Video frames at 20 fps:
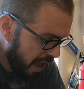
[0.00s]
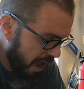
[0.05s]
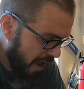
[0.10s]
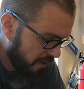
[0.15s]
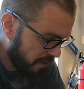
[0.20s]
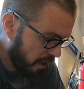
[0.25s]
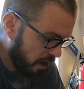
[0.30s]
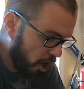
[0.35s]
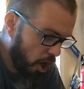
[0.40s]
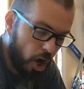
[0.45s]

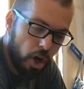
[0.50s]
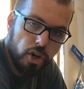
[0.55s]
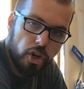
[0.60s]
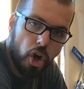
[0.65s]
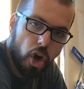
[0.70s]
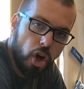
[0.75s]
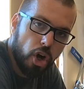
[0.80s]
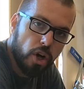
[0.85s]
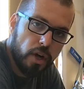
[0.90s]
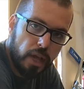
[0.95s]
and then
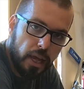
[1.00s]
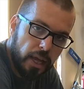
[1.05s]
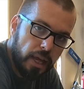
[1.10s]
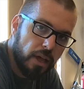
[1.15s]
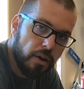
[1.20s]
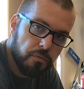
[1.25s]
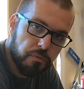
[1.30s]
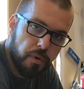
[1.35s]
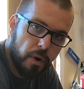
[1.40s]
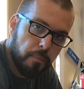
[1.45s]
unhooking
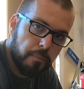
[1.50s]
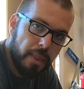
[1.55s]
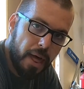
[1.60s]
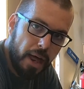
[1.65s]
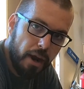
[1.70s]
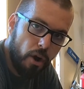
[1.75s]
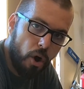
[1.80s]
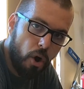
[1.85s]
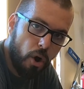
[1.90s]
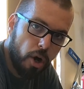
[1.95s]
it from
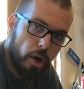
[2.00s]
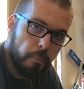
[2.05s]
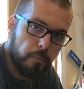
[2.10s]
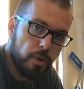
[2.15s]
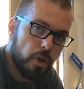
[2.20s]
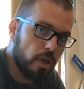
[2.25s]
that arm.